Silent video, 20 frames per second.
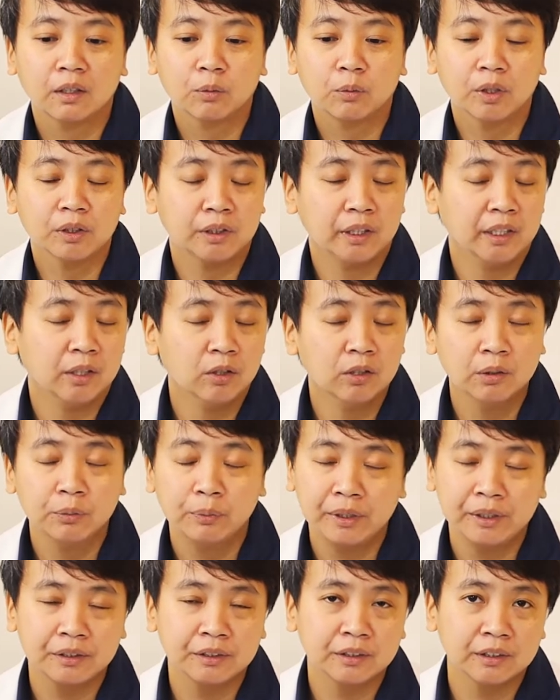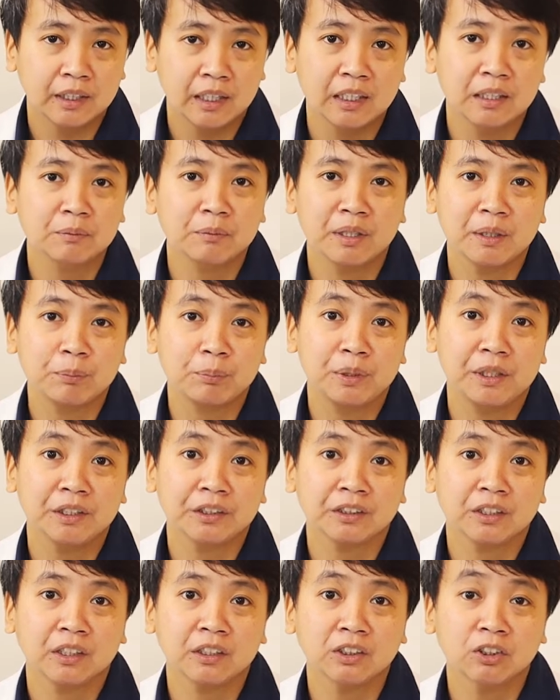what I always tell my
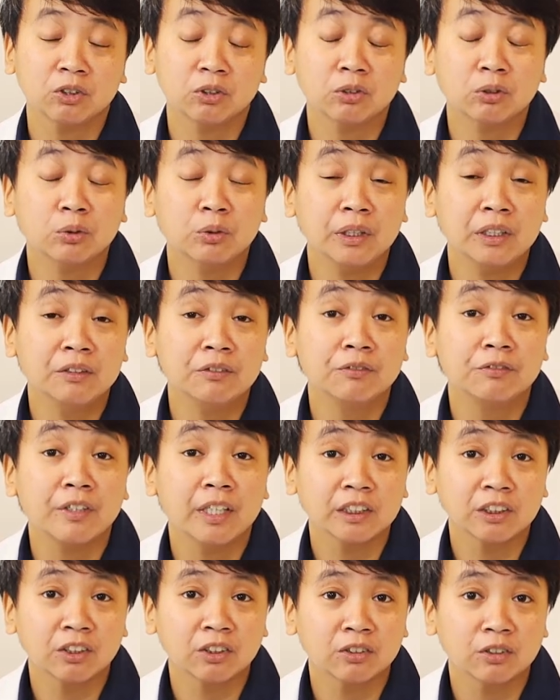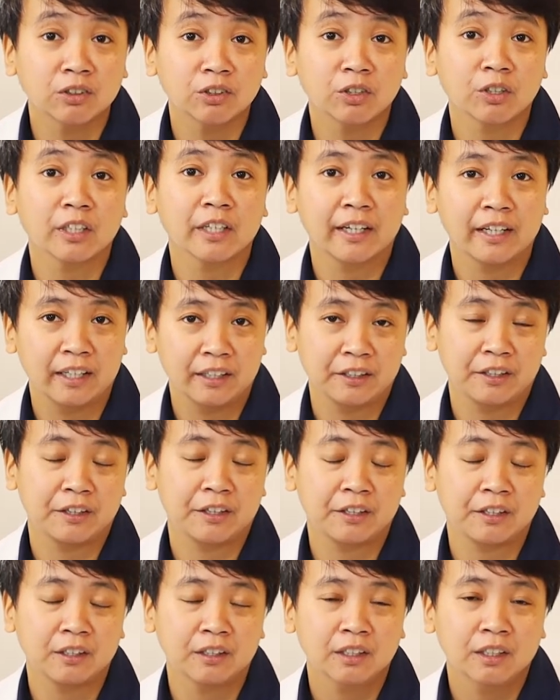patients, no, to invest on your health.
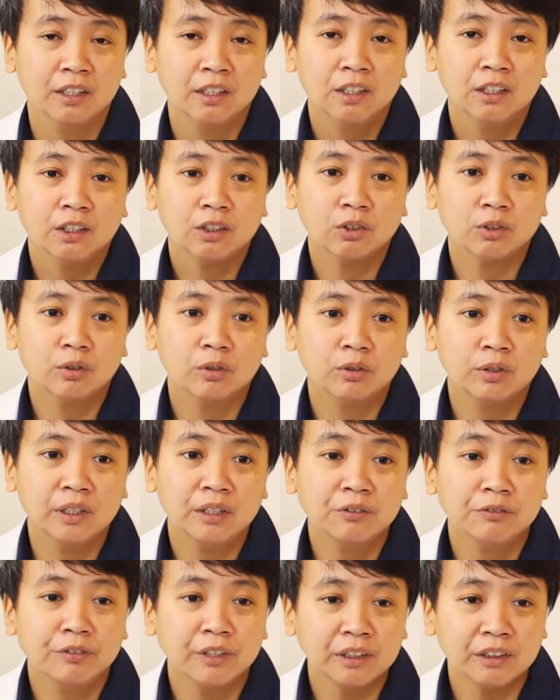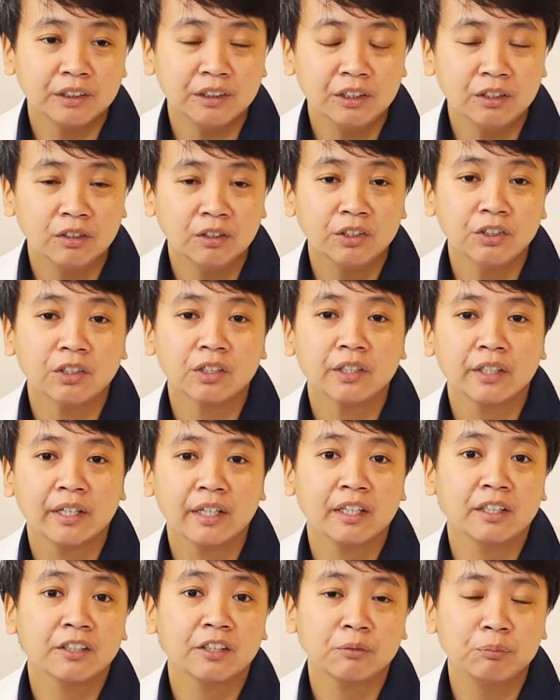So investing on your
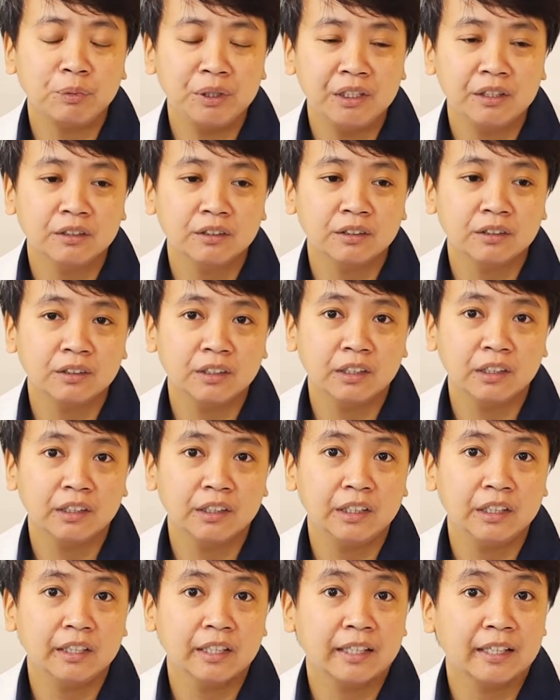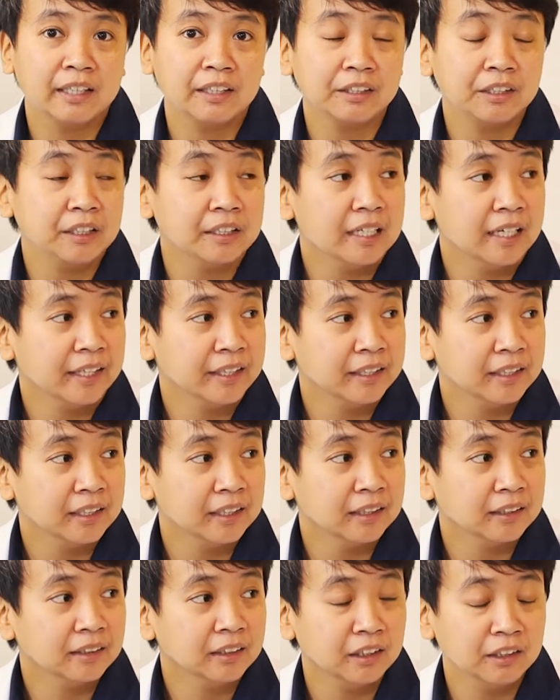health means eating a healthy
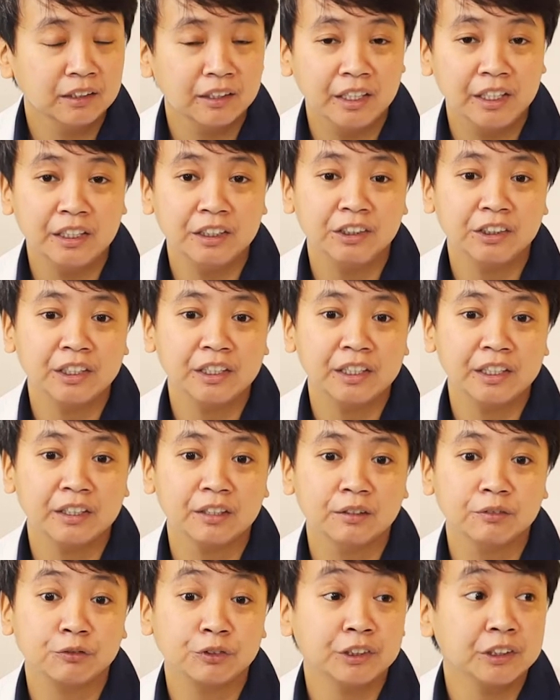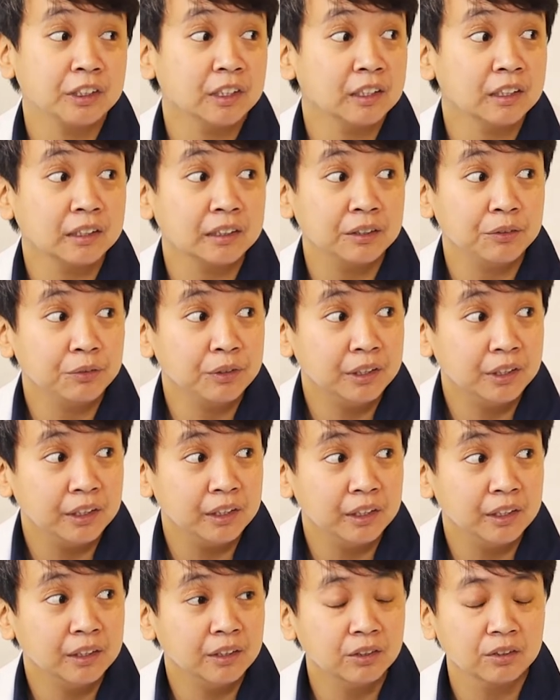diet, engaging in physical
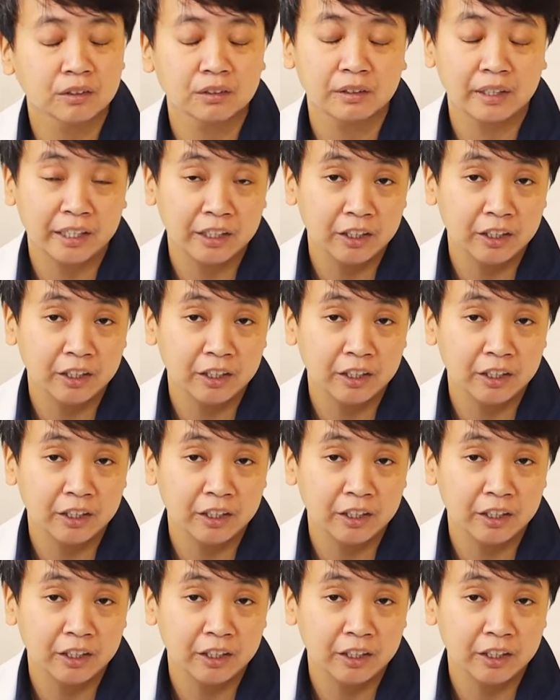activity, your